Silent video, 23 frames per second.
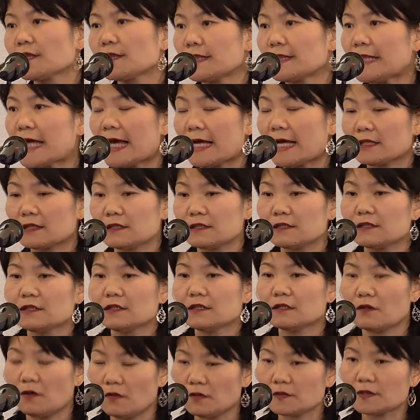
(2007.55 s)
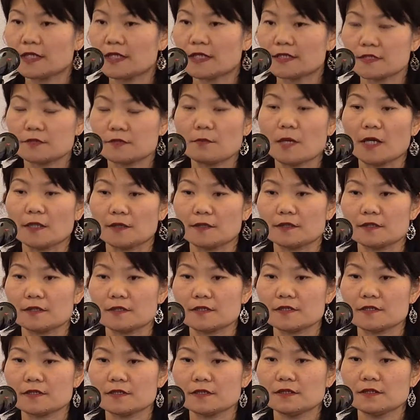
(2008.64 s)
that context
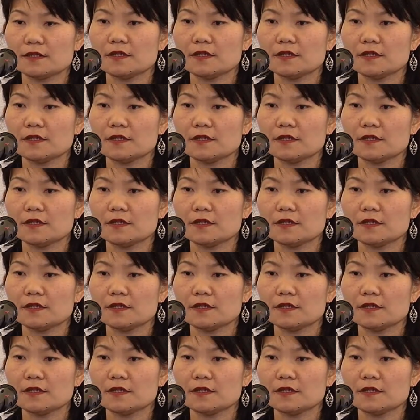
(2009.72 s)
matters.